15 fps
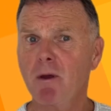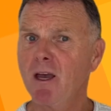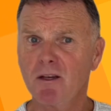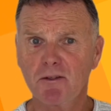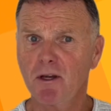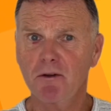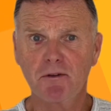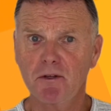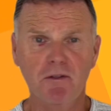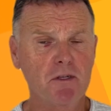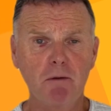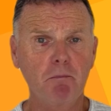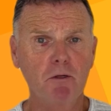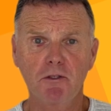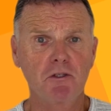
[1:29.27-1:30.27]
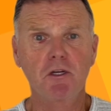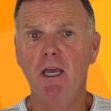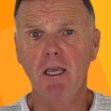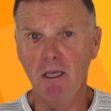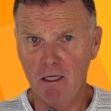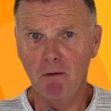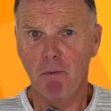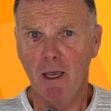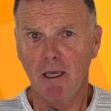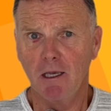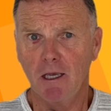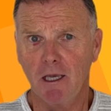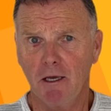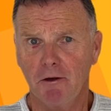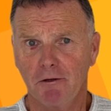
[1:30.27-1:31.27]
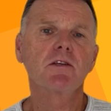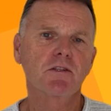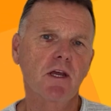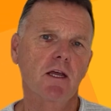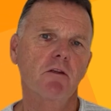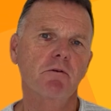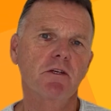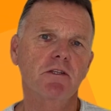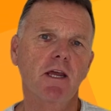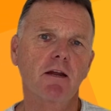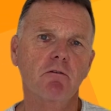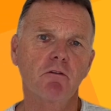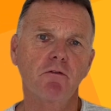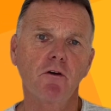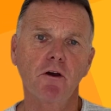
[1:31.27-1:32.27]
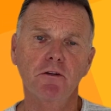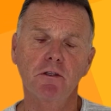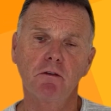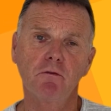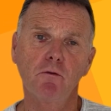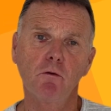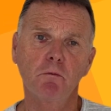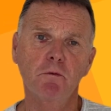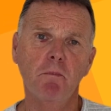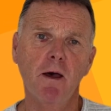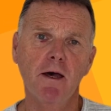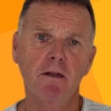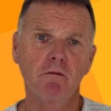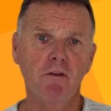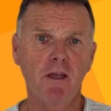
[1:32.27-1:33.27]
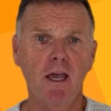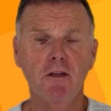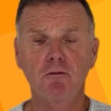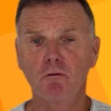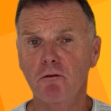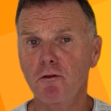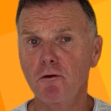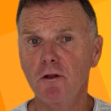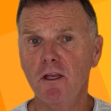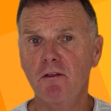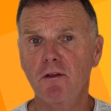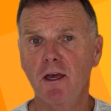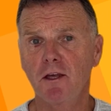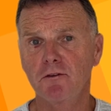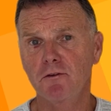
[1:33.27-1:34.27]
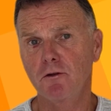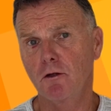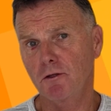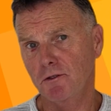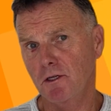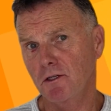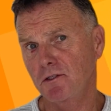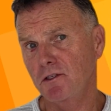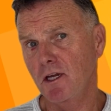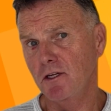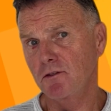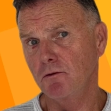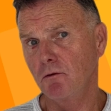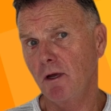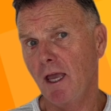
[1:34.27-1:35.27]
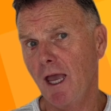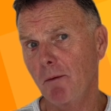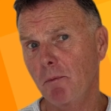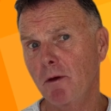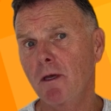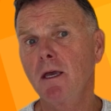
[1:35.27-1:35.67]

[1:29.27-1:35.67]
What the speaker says: So it's as simple as checking your bank account. Salary sacrificing forms part of the annual $30,000 concessional cap.